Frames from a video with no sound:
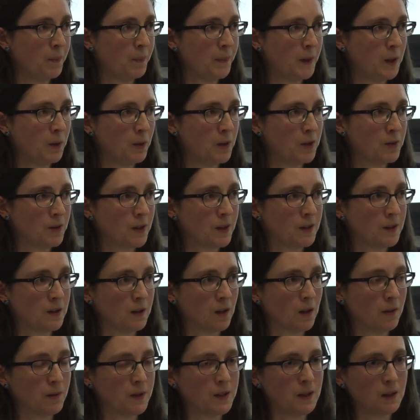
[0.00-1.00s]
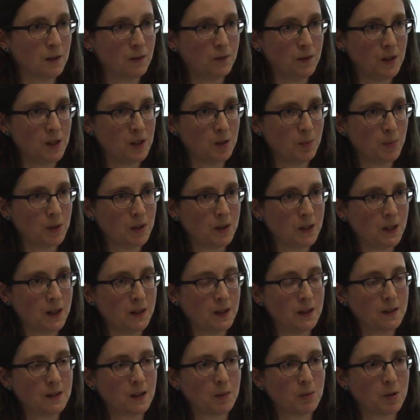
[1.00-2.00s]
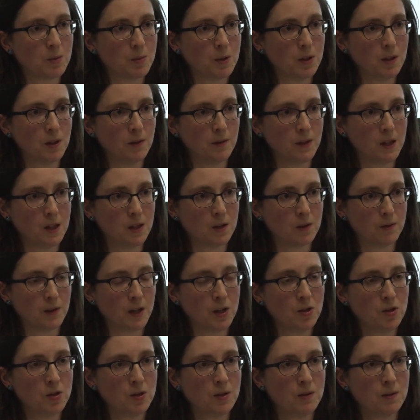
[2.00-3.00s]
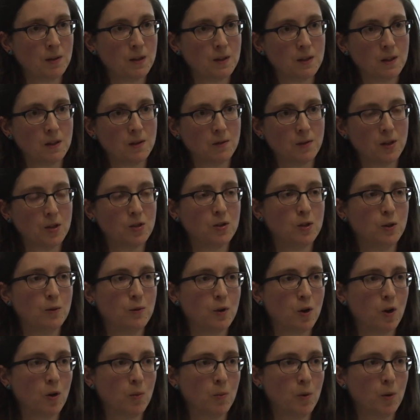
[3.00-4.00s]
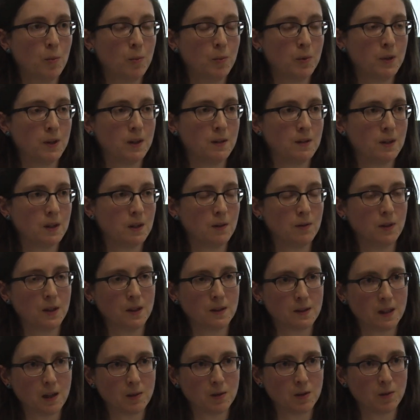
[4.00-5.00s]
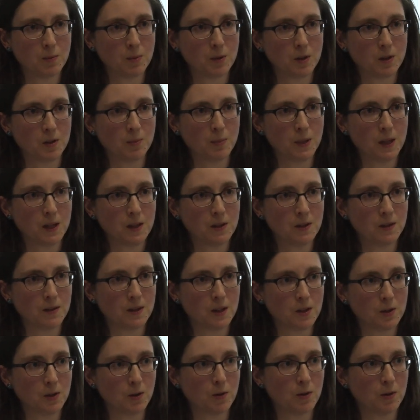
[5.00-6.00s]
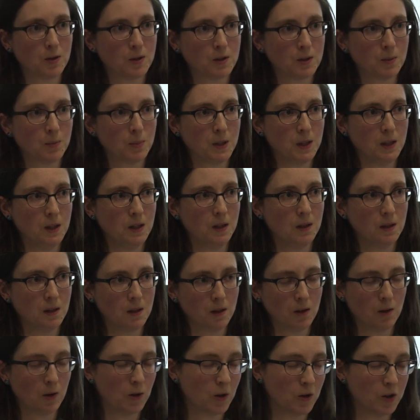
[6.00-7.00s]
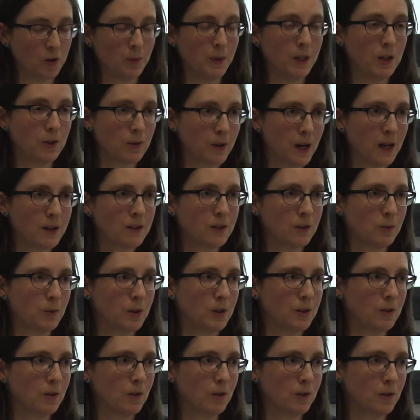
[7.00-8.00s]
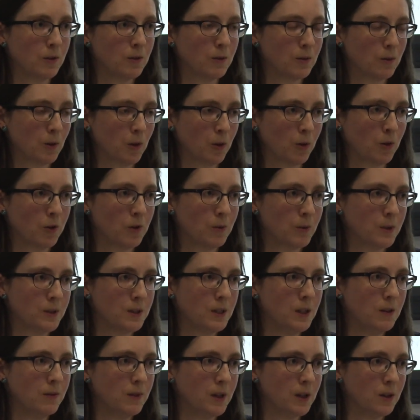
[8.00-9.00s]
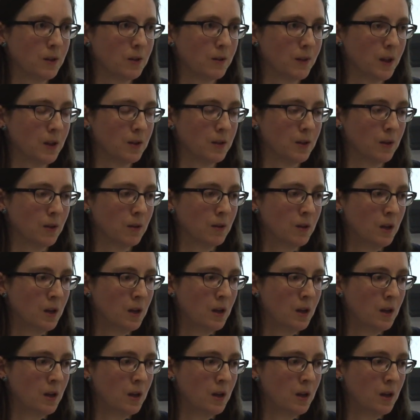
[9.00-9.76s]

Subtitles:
You're interested in obviously the feasibility and the acceptability of the intervention. Is the intervention you've come up with, is it even acceptable to patients that you're going to be interacting with, or are going to receive the intervention?